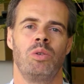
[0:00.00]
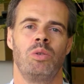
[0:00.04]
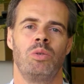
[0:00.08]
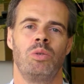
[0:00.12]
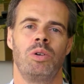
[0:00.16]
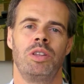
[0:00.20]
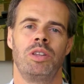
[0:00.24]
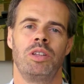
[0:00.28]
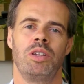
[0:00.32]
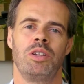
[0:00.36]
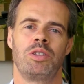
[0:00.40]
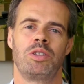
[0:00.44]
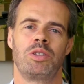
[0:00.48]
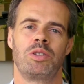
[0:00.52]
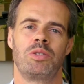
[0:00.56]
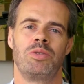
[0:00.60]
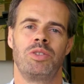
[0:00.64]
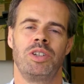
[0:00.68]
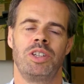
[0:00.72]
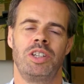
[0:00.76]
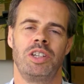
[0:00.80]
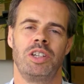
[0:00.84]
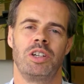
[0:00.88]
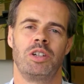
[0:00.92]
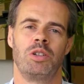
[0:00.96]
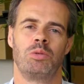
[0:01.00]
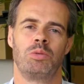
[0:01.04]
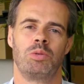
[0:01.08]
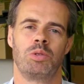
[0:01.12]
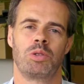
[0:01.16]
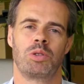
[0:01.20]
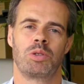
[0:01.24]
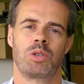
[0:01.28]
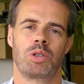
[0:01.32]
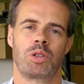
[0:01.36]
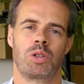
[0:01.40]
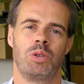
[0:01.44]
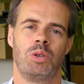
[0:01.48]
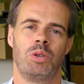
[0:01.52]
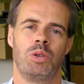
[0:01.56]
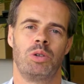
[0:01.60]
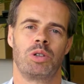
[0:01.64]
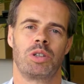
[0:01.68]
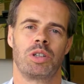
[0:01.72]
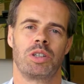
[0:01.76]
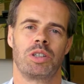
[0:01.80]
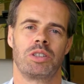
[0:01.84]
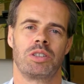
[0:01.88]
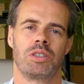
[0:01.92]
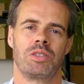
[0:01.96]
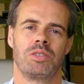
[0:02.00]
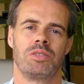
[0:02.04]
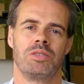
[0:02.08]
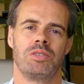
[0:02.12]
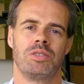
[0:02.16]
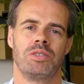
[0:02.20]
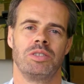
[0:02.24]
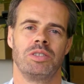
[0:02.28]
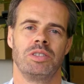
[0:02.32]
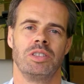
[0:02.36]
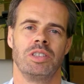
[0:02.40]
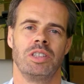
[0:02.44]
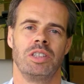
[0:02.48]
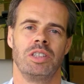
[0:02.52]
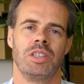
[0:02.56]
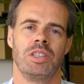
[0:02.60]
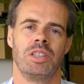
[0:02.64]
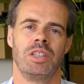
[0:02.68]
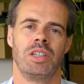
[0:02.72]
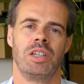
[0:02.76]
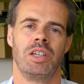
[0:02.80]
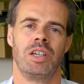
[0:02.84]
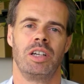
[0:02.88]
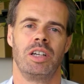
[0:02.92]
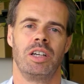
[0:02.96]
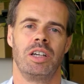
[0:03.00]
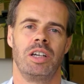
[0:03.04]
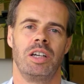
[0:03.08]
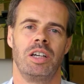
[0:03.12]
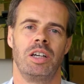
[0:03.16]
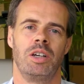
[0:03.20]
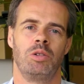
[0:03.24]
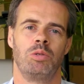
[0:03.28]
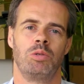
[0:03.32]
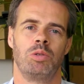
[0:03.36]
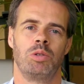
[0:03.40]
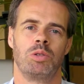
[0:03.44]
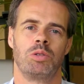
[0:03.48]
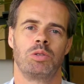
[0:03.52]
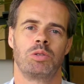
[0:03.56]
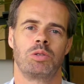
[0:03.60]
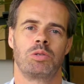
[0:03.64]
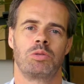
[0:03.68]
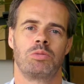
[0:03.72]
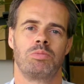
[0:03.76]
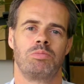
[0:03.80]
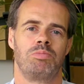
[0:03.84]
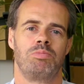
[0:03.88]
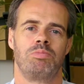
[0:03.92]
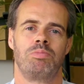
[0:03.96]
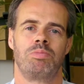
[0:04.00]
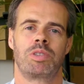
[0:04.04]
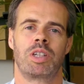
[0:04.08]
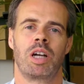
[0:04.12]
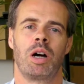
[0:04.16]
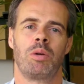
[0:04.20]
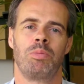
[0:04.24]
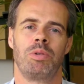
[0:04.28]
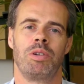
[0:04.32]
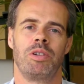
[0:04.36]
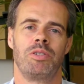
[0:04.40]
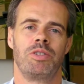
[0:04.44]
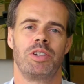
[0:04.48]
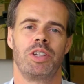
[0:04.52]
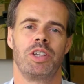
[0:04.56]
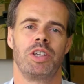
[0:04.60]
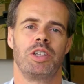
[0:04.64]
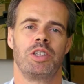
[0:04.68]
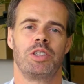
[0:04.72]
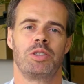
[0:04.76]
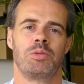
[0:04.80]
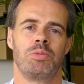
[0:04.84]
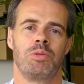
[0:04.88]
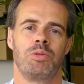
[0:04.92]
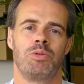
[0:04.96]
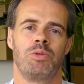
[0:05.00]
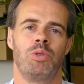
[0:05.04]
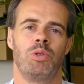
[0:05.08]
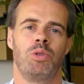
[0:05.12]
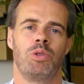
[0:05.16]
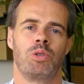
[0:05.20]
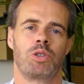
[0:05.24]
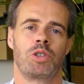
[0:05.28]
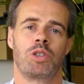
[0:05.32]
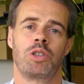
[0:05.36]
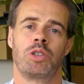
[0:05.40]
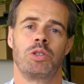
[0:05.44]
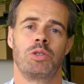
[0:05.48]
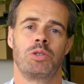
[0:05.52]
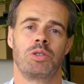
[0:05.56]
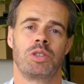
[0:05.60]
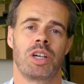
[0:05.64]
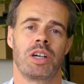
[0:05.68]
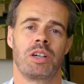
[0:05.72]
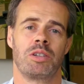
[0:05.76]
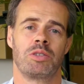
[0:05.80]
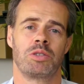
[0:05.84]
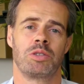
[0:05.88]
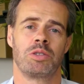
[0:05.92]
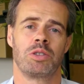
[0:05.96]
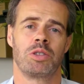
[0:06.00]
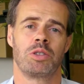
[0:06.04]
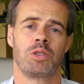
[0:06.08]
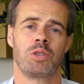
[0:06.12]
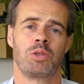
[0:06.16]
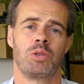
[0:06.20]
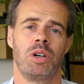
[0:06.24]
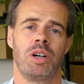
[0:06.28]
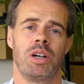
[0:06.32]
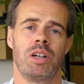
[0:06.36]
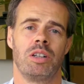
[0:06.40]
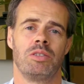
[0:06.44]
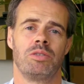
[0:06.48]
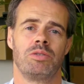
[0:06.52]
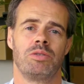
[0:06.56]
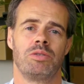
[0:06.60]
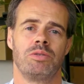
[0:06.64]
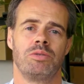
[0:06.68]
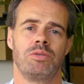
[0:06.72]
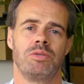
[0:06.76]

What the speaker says: When this video was recorded, it was a couple of years before 2012.